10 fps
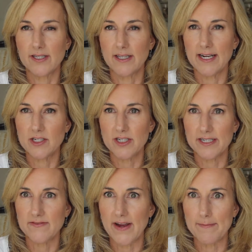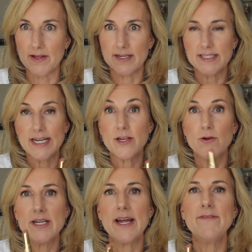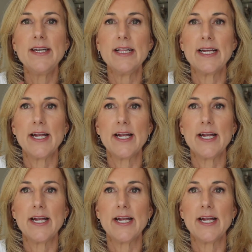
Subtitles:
selection is fabulous. And you can definitely